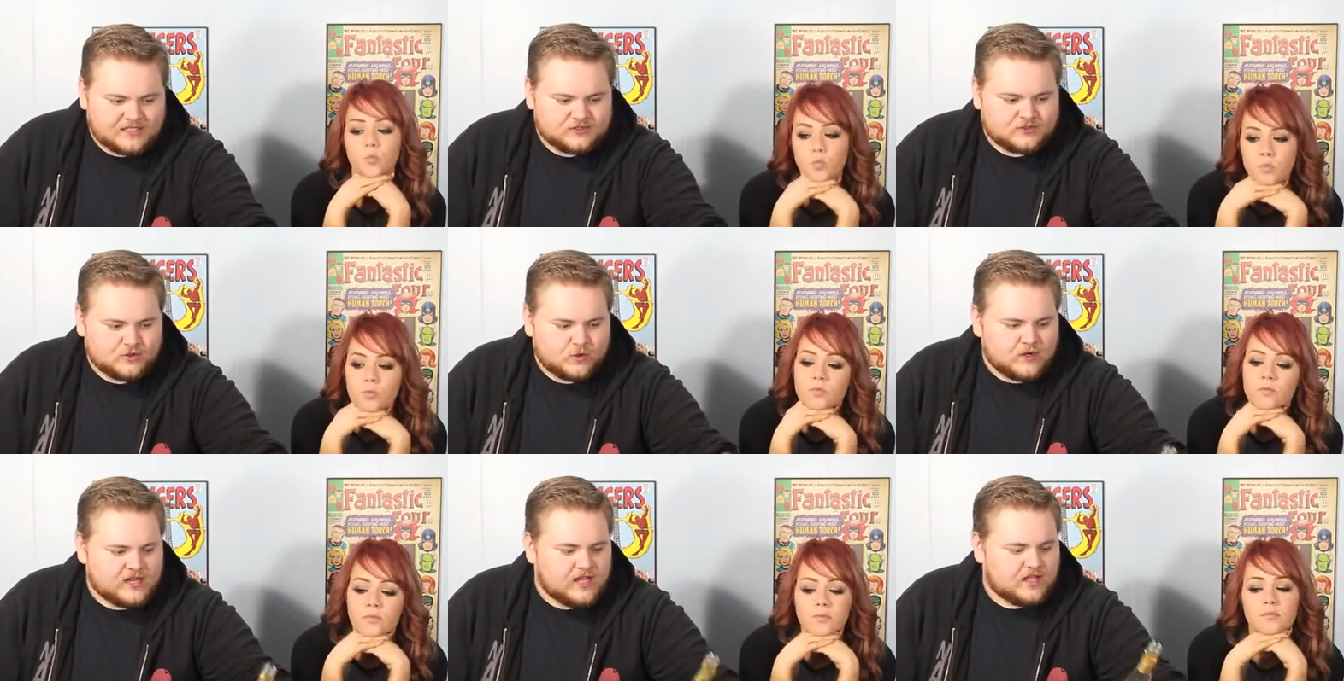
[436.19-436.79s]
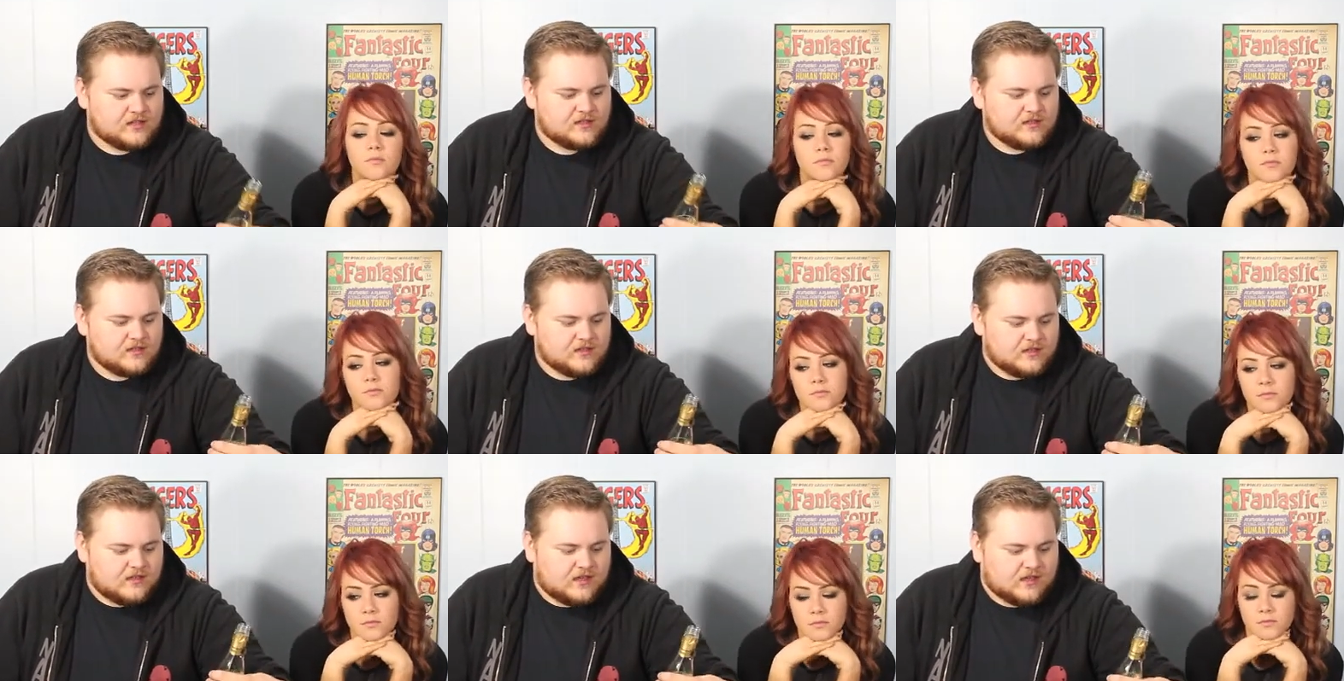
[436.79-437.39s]
Speaker 1: Astoria
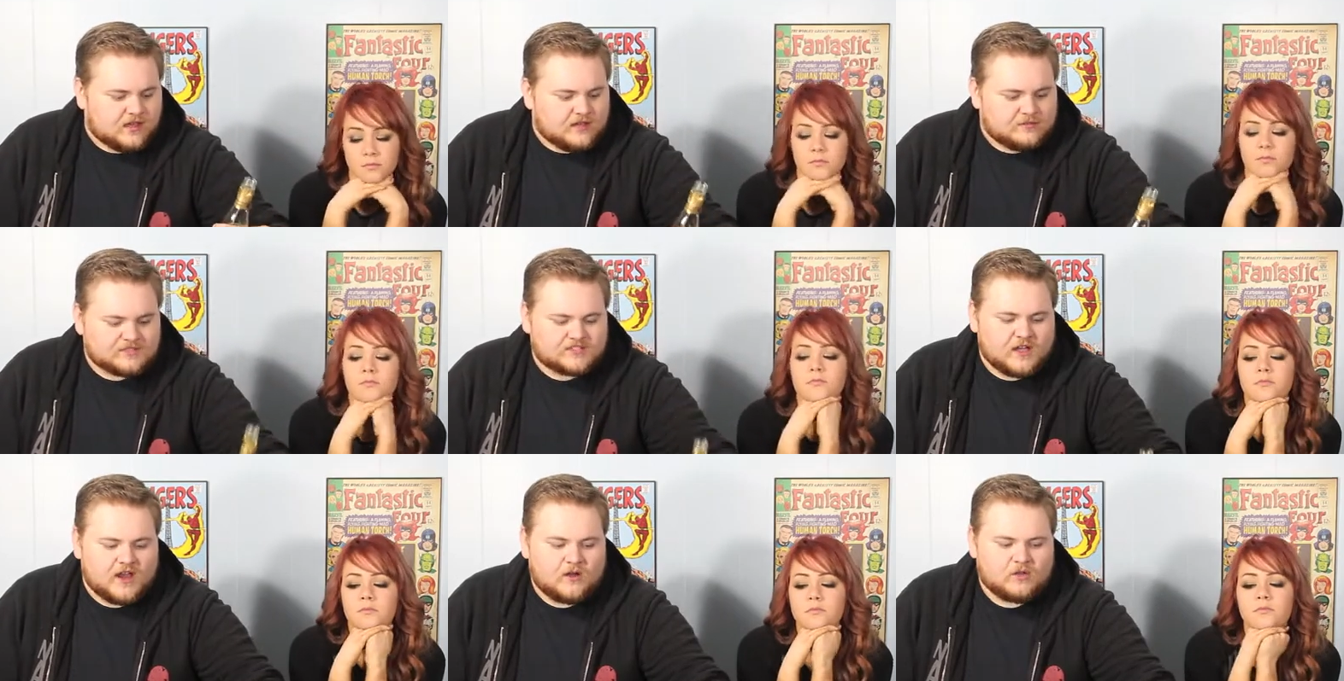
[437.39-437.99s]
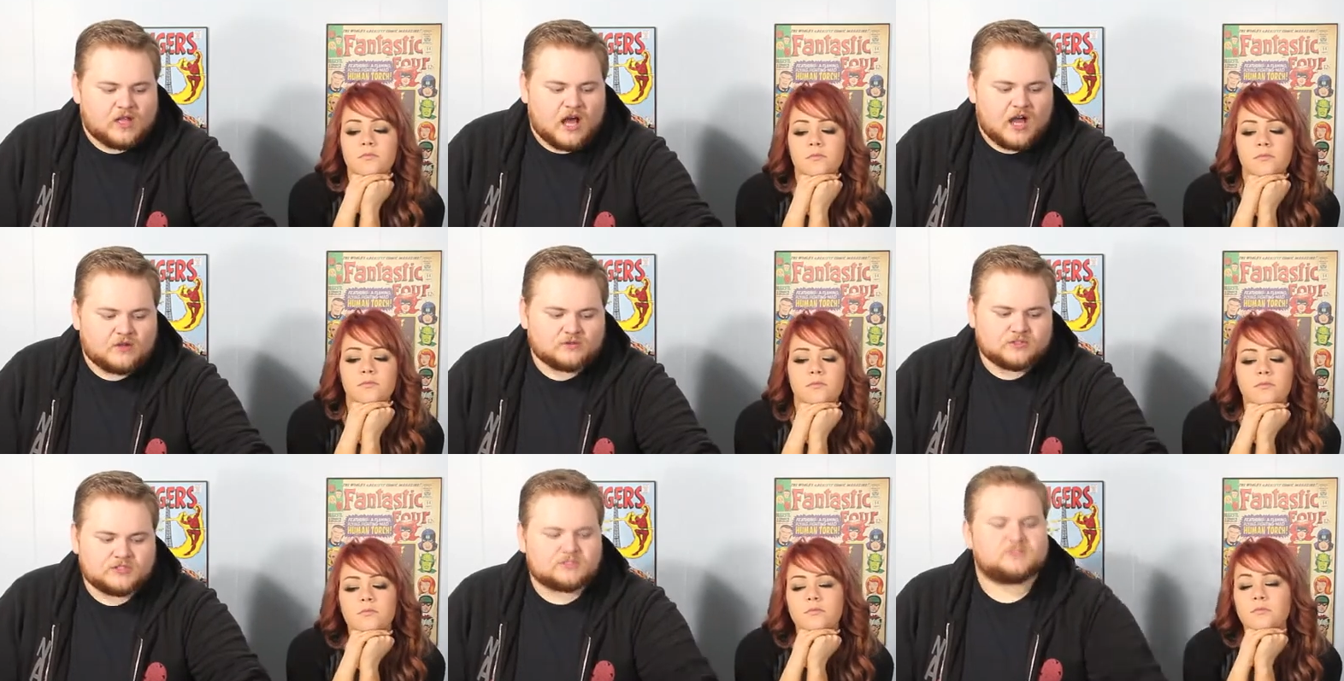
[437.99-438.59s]
uh, Moscato
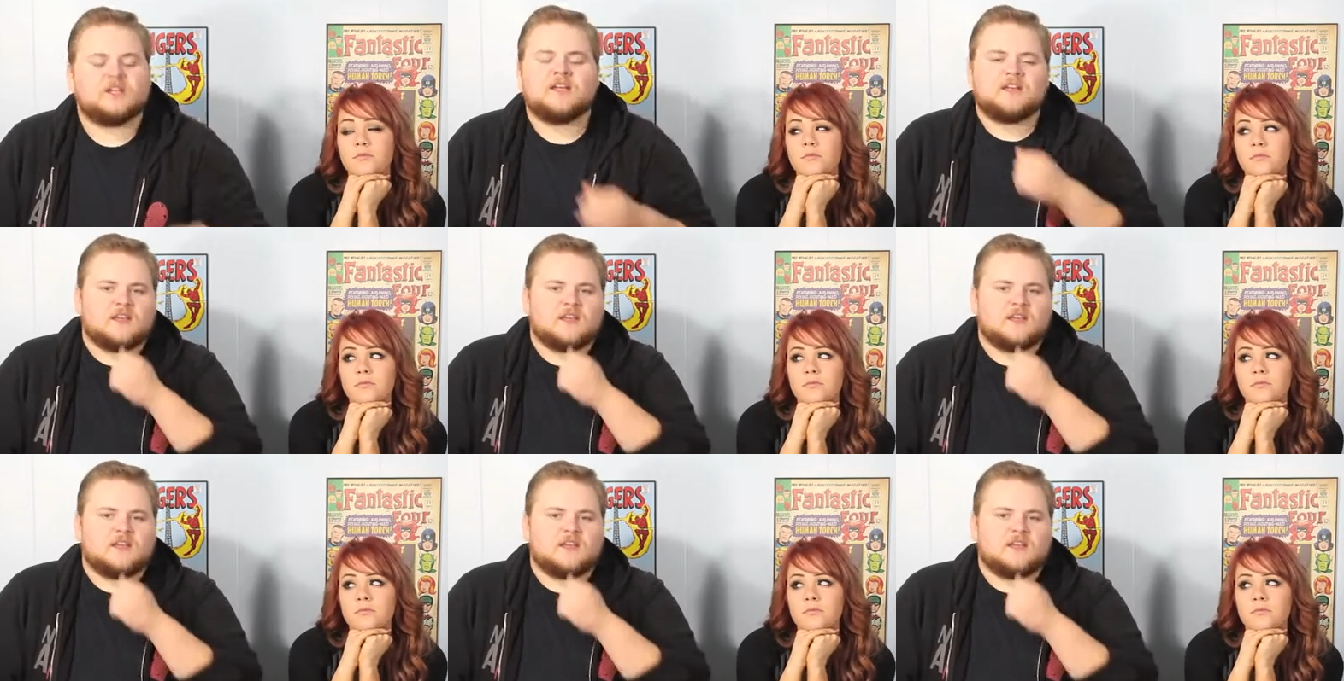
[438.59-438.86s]
Lounge,